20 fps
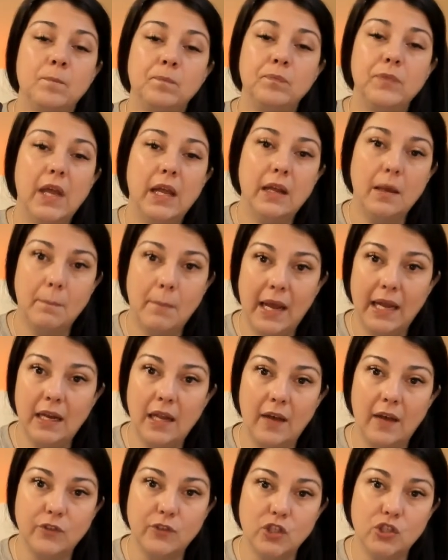And it might
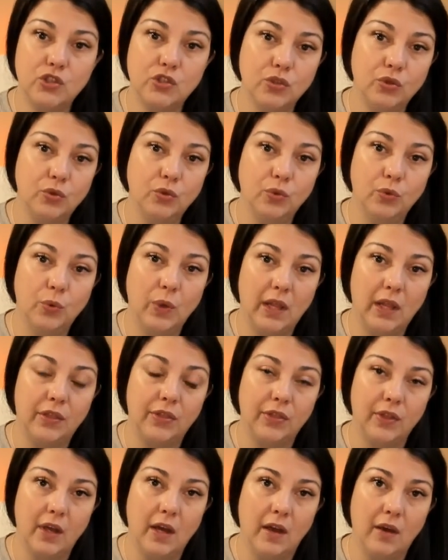have to do with
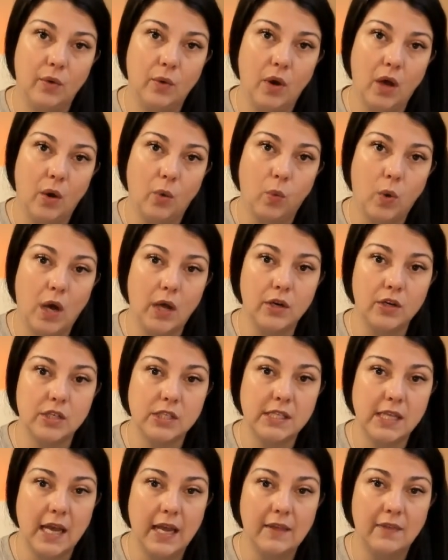a water
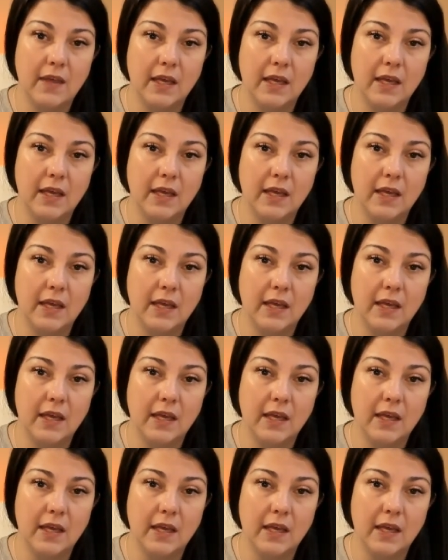sign.